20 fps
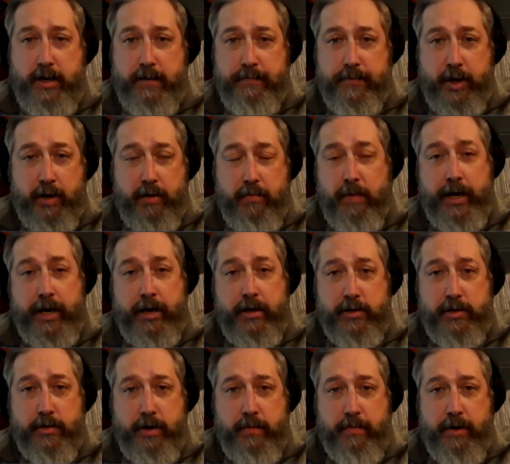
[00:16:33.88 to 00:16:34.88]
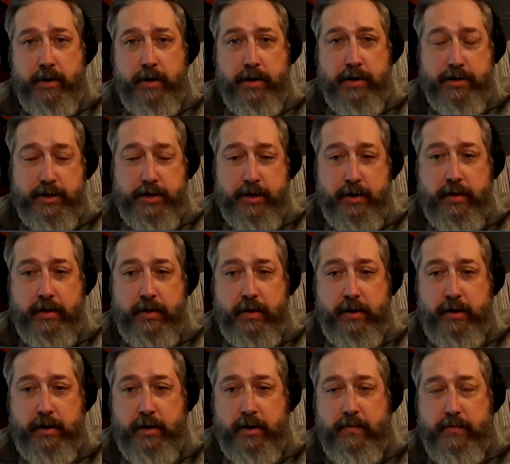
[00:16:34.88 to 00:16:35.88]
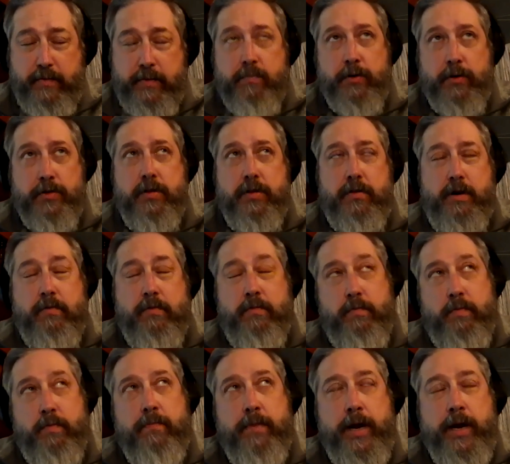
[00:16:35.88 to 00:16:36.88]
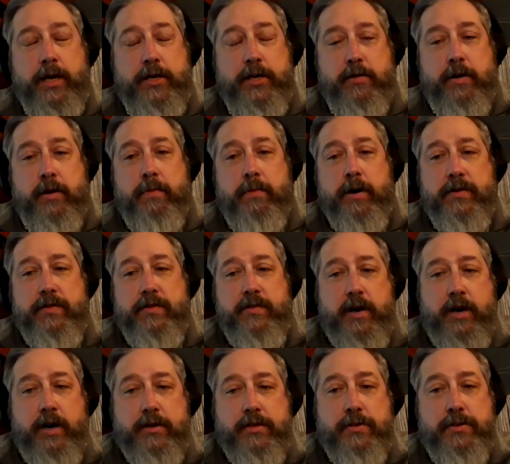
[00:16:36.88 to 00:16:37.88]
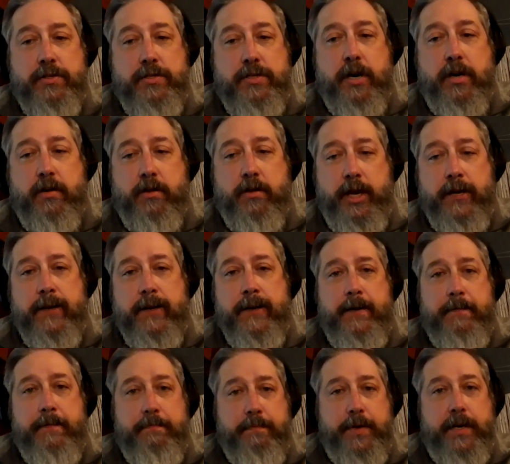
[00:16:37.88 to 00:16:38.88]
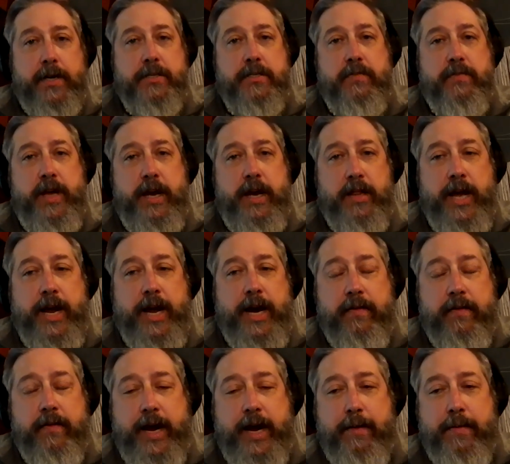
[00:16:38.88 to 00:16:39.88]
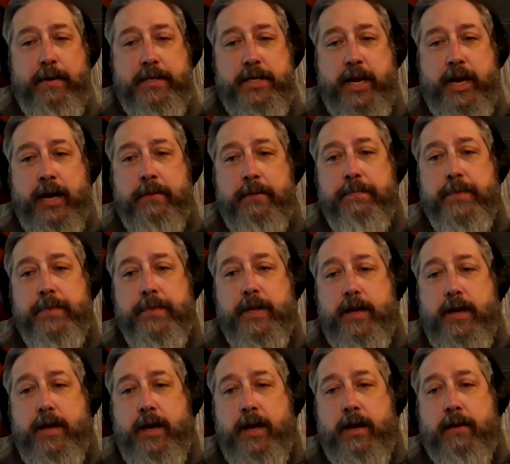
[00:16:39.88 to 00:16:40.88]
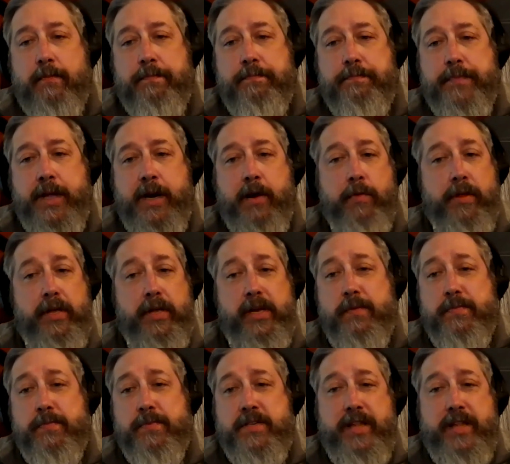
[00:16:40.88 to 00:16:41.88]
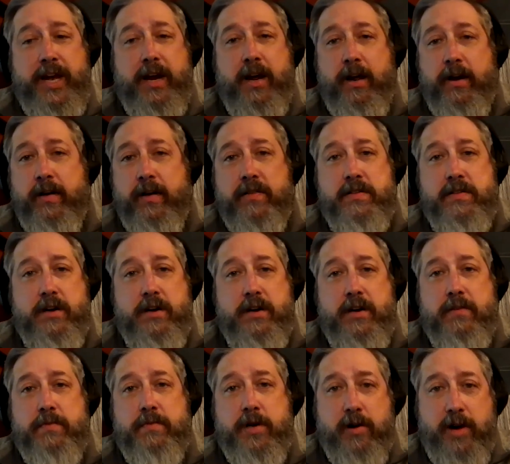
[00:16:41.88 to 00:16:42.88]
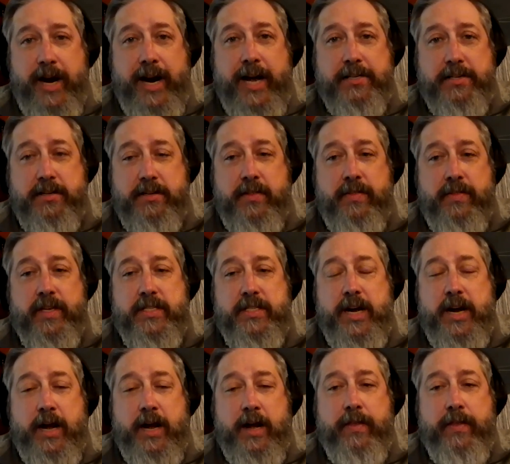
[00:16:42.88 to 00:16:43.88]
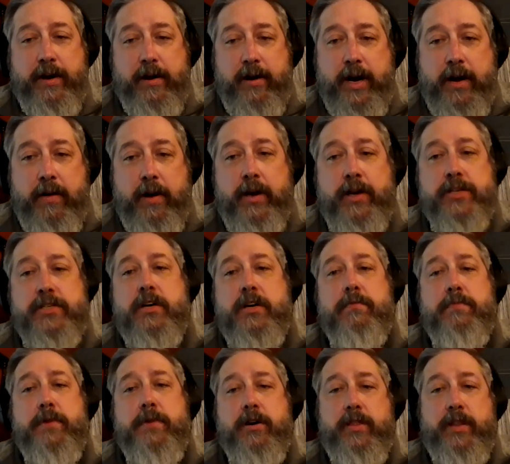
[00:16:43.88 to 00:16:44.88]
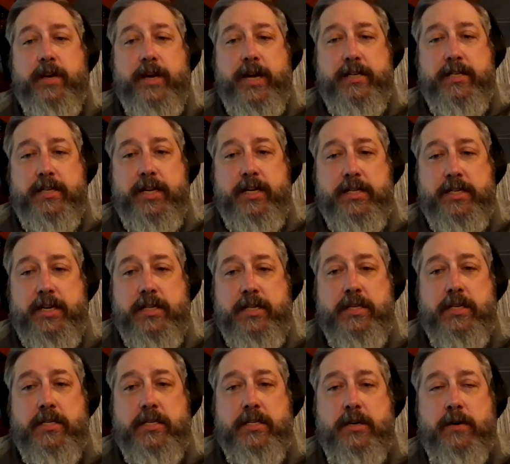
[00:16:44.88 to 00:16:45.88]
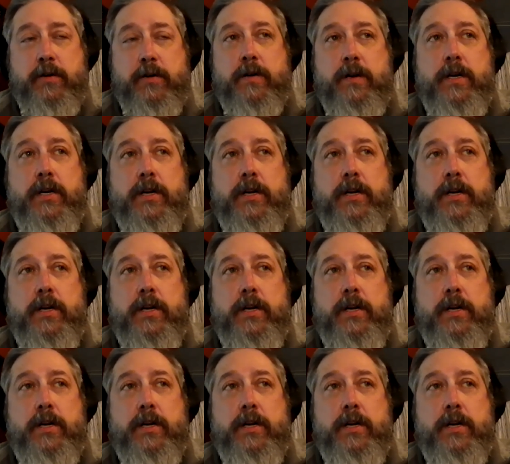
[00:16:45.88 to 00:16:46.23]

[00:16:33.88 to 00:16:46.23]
or migratory birds or other mostly migratory birds that are also struggling because of that lack of habitat. And it really comes to that undisturbed grassland that's on the ground, undisturbed during the nesting season. So,